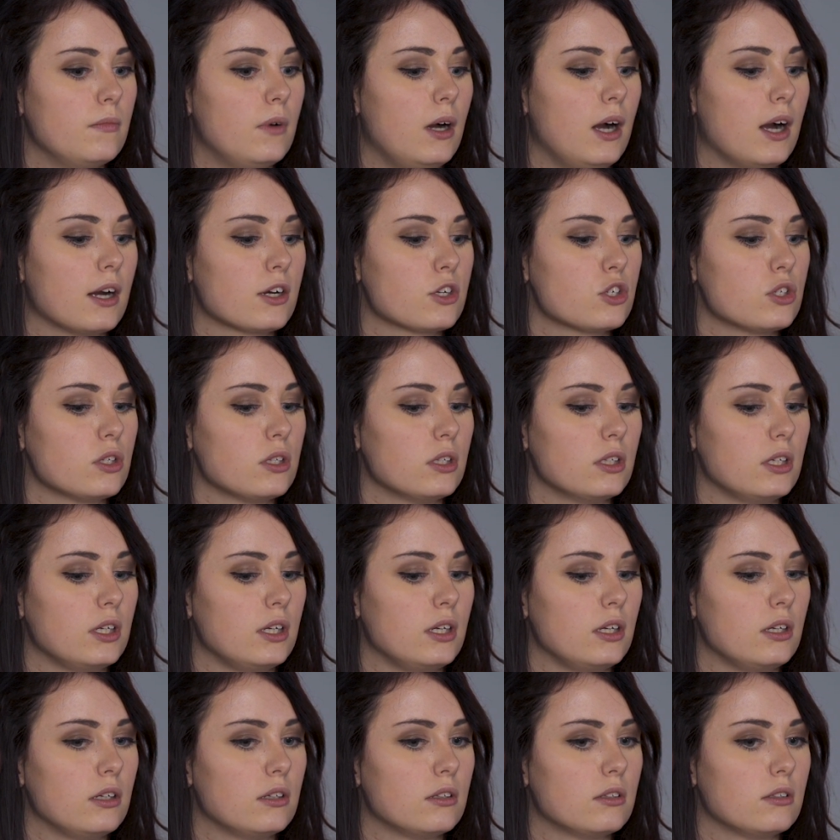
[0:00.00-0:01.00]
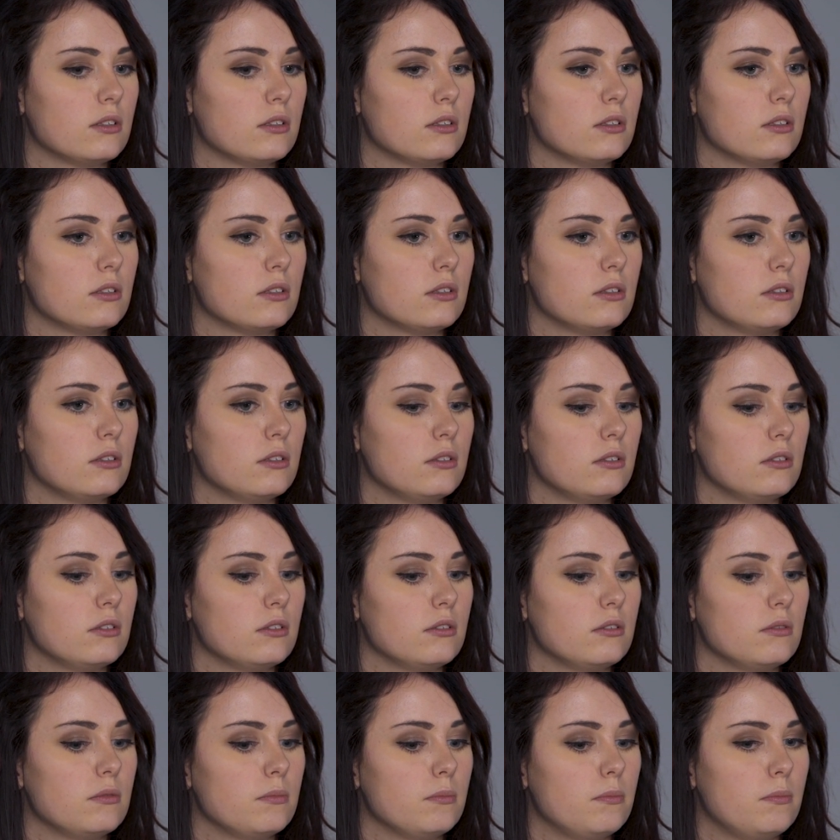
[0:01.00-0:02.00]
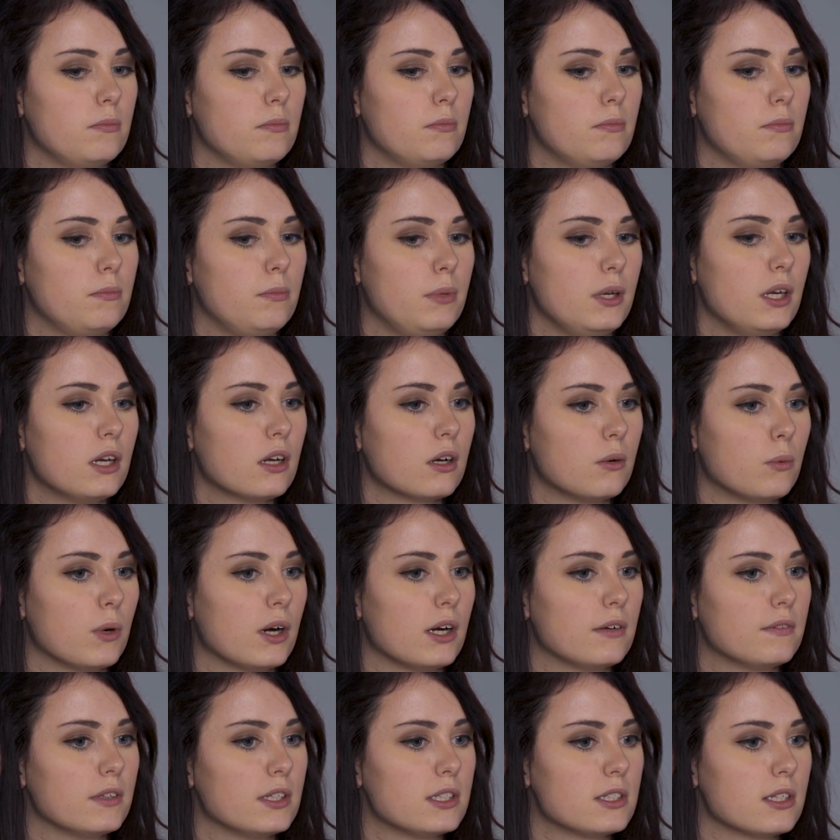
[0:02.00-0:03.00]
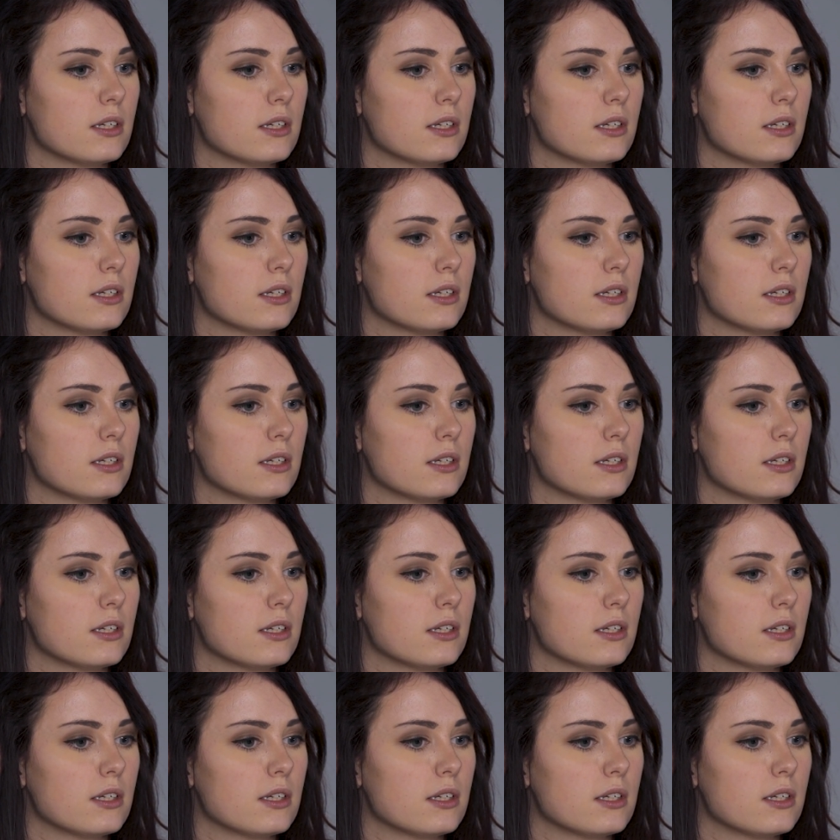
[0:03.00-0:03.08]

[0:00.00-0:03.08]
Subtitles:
actually being aware of these